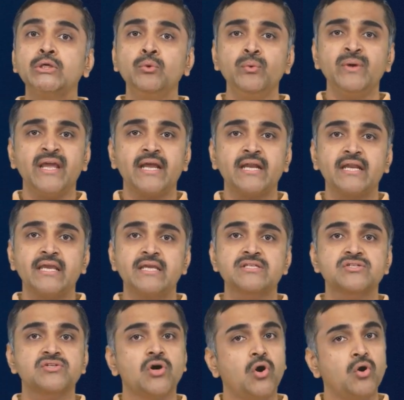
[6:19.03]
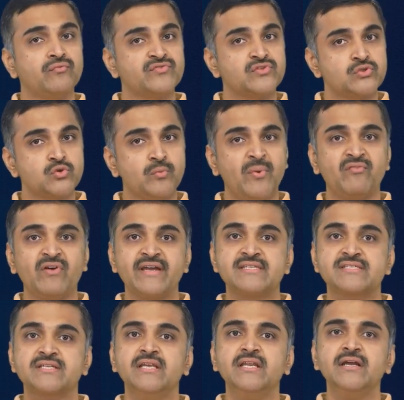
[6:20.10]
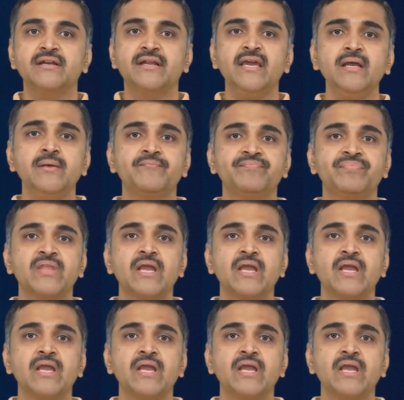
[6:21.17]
two techniques of supervised learning.